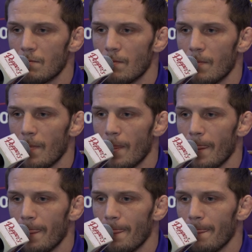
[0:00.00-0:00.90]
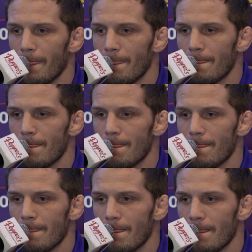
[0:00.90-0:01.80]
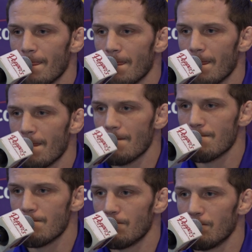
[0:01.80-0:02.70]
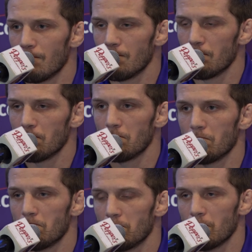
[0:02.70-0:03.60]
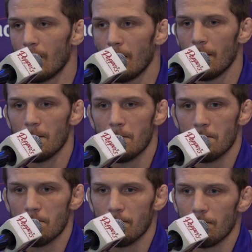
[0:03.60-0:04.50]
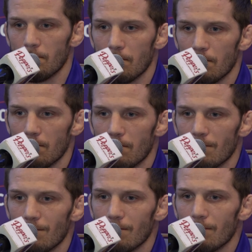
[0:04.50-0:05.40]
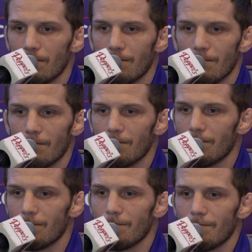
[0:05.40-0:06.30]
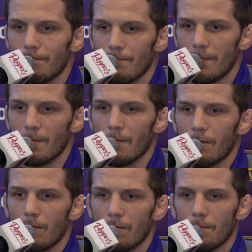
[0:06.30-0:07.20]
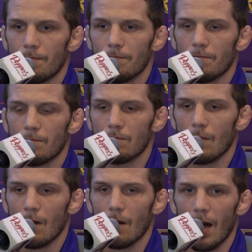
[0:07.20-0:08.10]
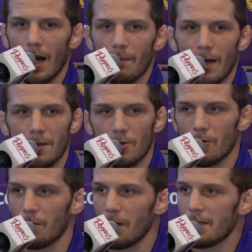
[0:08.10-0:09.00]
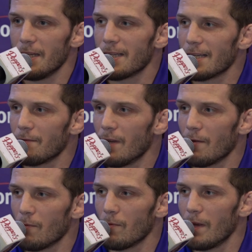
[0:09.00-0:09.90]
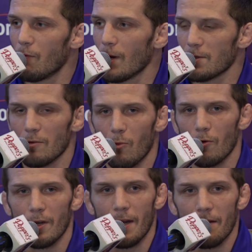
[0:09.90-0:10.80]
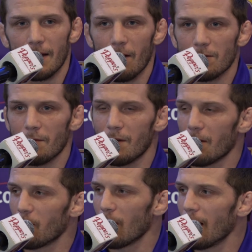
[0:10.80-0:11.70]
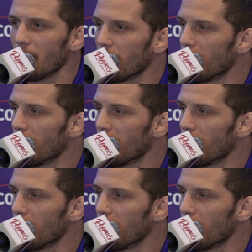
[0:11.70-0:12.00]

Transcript: how concerned are you with, with that going into the, the MAC championships? If guys have sat that long as far as in an actual match? Uh, I'm not concerned. These these guys have done. They've wrestled more than anything else they've done in their life.